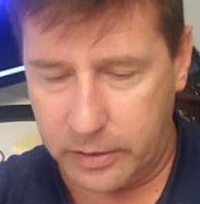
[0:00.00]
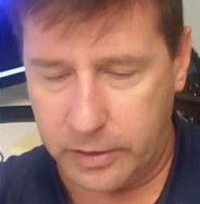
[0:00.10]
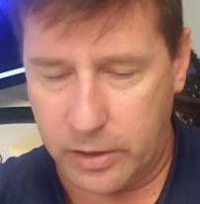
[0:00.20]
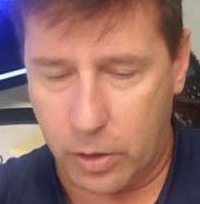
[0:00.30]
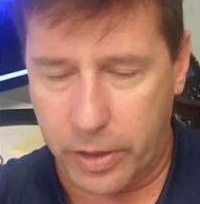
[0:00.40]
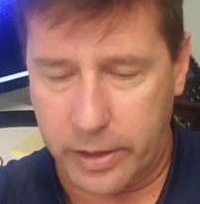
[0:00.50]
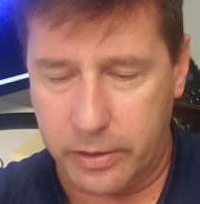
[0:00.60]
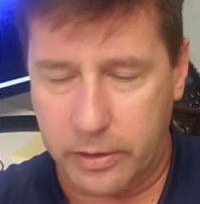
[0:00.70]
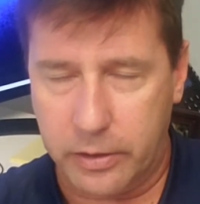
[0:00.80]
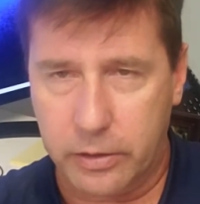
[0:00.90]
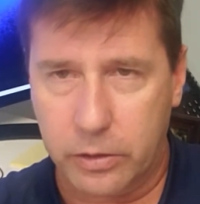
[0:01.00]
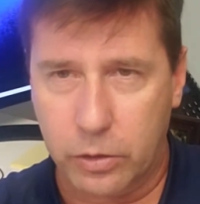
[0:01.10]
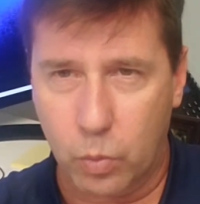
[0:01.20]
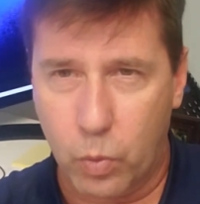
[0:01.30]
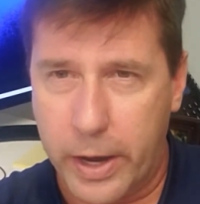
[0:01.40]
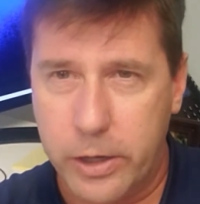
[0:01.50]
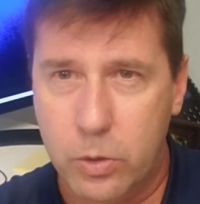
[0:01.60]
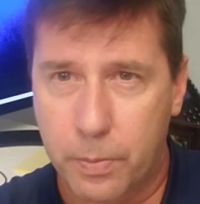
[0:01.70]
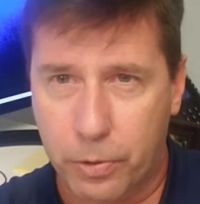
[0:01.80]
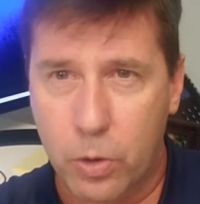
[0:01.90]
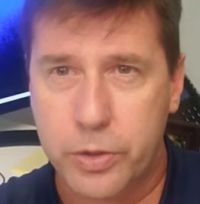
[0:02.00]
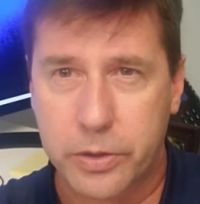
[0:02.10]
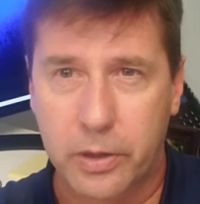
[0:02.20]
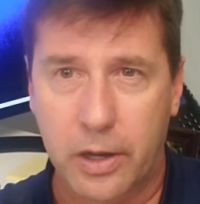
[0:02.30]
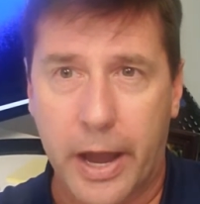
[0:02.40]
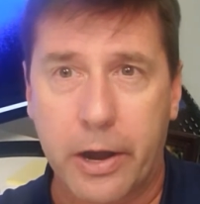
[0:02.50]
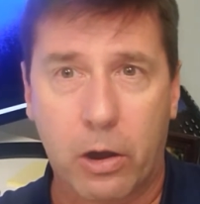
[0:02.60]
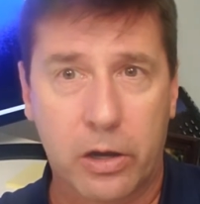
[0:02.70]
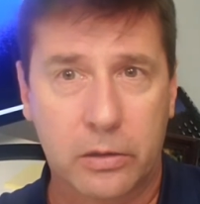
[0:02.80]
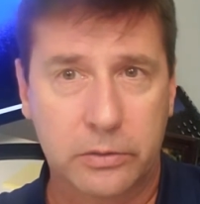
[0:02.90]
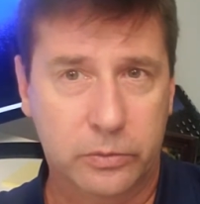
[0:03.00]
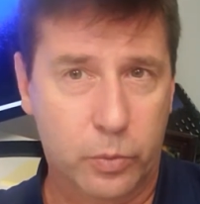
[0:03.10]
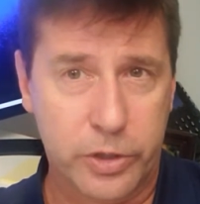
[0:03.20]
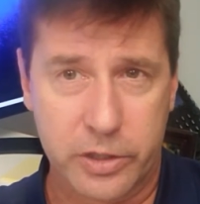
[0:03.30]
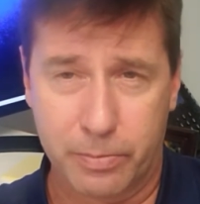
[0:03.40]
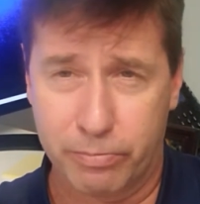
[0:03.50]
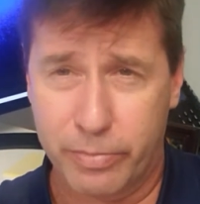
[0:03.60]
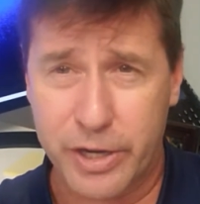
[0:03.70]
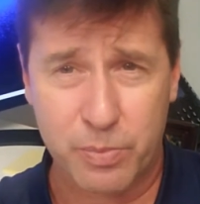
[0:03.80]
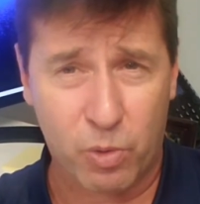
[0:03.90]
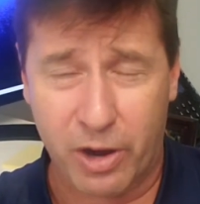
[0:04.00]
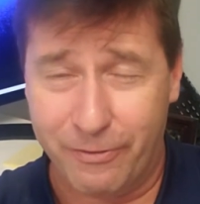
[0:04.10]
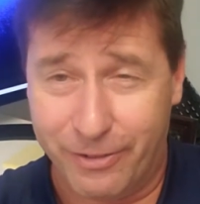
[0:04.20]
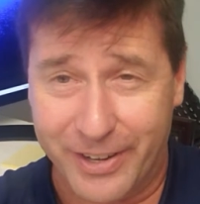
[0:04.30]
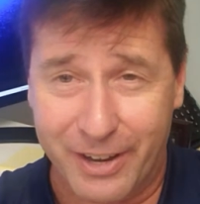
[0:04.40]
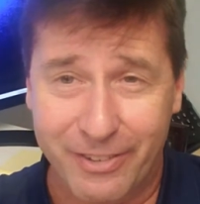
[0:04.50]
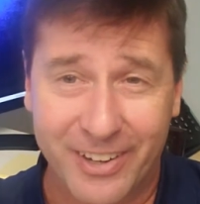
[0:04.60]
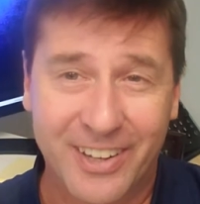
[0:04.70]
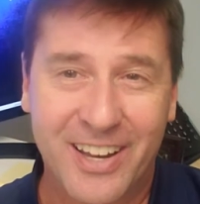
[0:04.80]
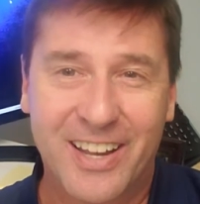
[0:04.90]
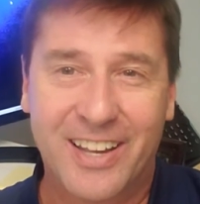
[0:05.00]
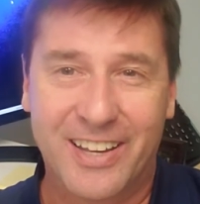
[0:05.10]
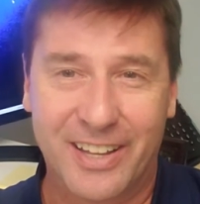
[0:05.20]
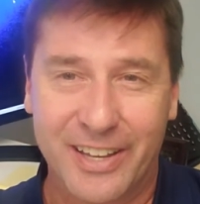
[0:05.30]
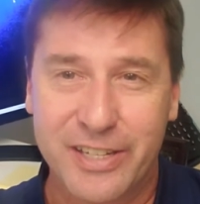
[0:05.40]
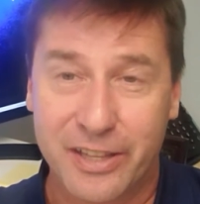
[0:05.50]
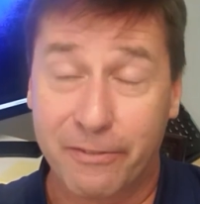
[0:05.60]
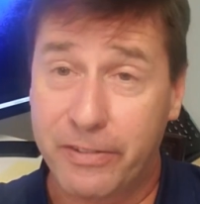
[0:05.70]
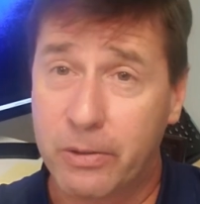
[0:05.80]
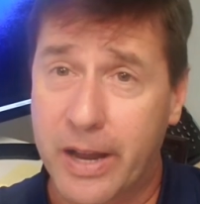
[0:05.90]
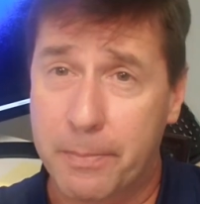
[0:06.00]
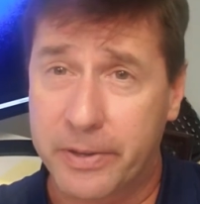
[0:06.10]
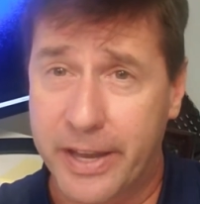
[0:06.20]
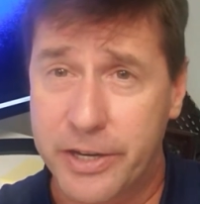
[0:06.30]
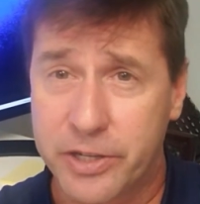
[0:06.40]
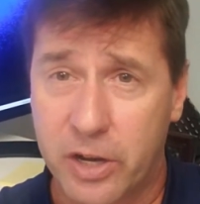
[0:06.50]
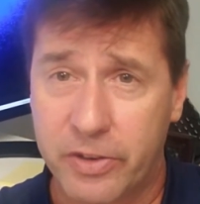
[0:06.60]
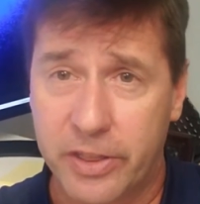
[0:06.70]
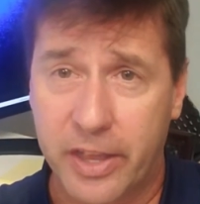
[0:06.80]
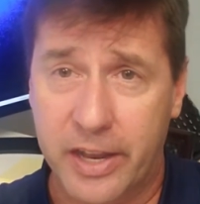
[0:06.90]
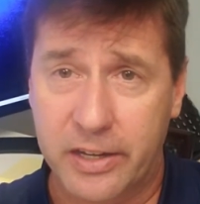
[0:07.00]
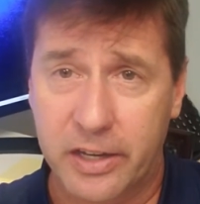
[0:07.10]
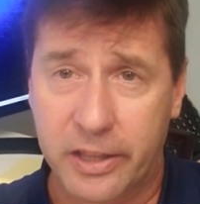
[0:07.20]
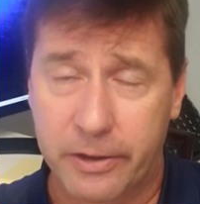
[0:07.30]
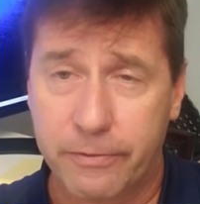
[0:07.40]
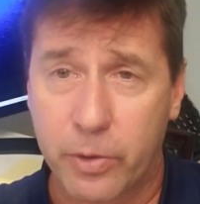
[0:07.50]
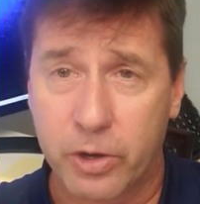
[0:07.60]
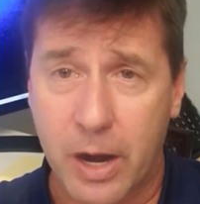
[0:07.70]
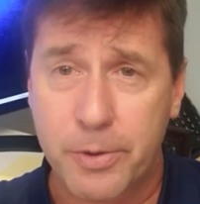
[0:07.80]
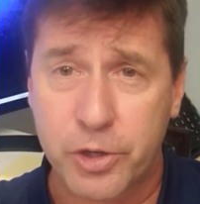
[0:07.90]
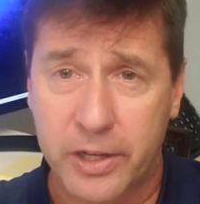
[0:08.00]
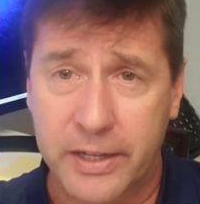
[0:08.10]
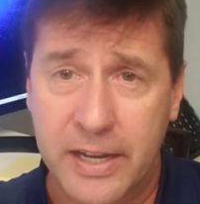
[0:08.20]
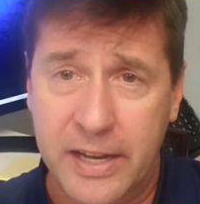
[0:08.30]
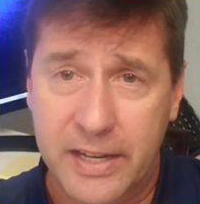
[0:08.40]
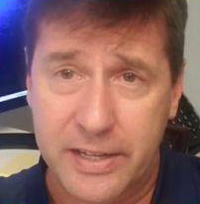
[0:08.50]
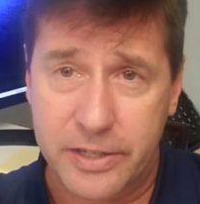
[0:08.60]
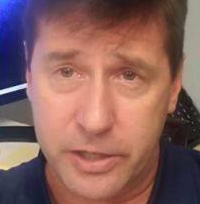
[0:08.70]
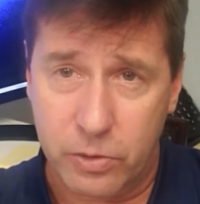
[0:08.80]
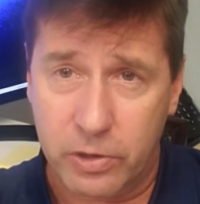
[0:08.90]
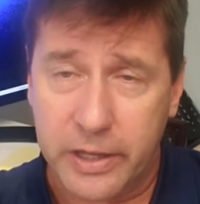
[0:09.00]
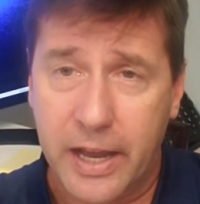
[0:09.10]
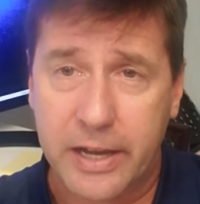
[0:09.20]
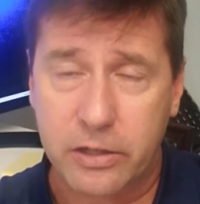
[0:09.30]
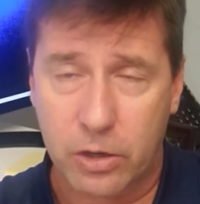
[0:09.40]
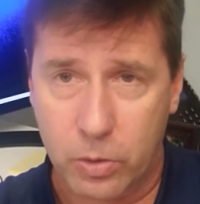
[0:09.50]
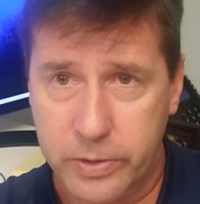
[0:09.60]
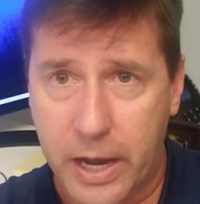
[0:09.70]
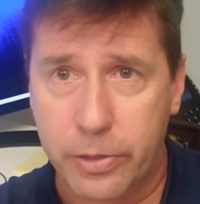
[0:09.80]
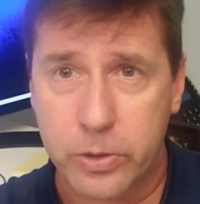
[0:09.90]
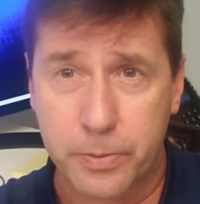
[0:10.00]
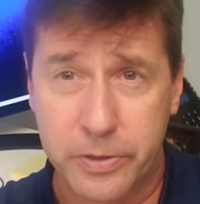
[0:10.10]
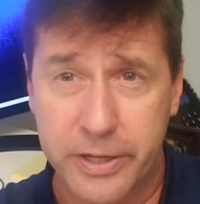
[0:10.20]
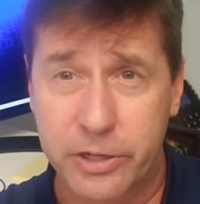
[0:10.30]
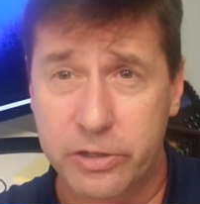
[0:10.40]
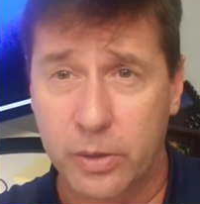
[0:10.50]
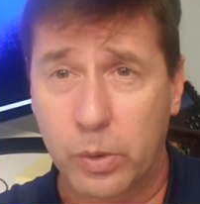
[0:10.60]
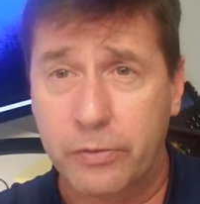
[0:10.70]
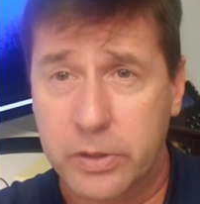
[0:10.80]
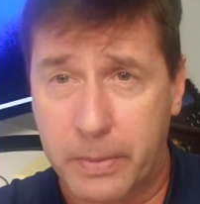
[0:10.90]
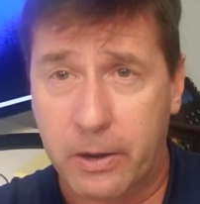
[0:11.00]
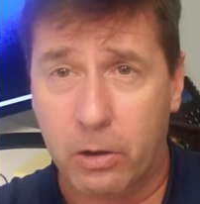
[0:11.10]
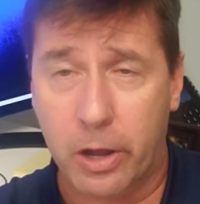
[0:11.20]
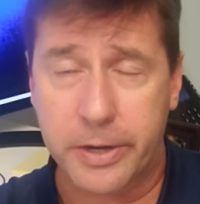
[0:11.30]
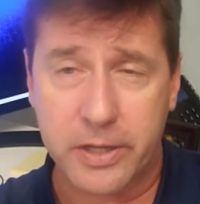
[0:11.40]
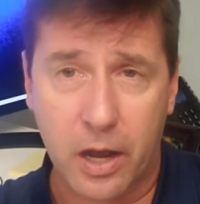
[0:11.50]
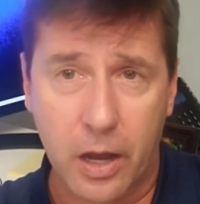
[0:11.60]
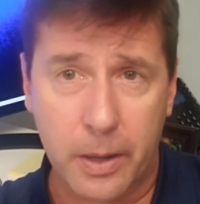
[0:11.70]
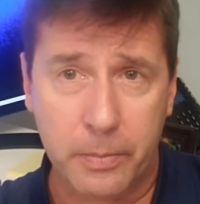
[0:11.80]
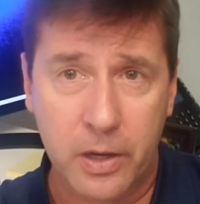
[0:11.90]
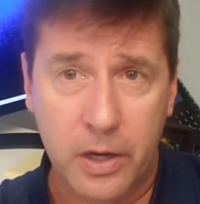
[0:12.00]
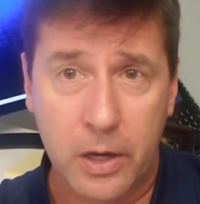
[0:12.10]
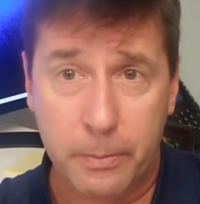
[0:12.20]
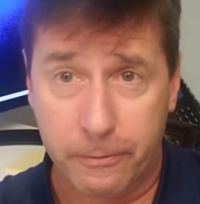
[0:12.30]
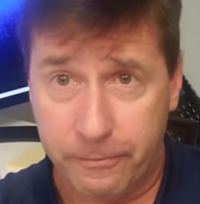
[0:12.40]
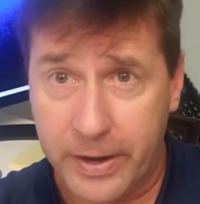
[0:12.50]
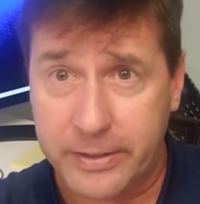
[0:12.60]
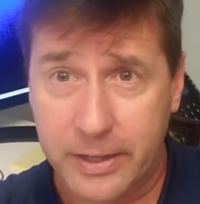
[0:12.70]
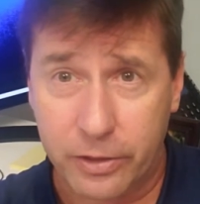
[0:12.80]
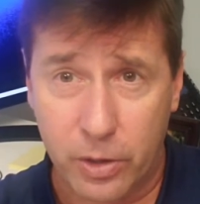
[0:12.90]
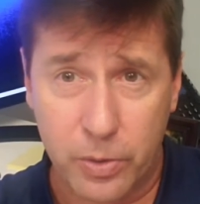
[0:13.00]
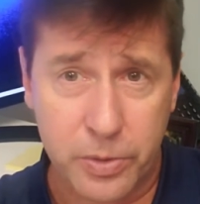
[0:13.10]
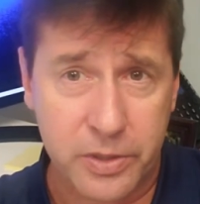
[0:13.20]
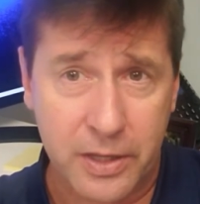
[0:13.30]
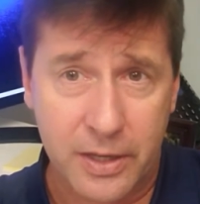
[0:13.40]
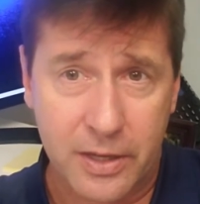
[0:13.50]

that the way you approach LiDAR, which is much more unforgiving, at least in the field application of it than photogrammetry, is that you really had to hone down those procedures. And we've spent a lot of time perfecting those,